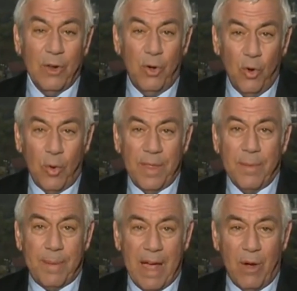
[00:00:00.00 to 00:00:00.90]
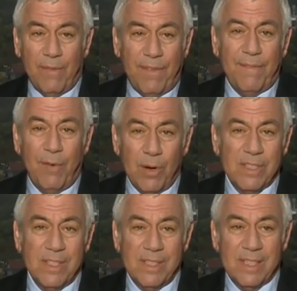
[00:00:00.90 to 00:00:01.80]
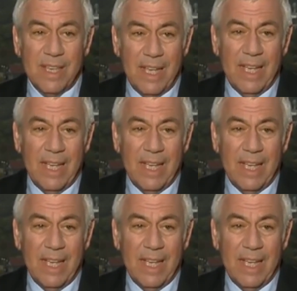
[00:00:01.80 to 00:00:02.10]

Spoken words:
who are the powerful forces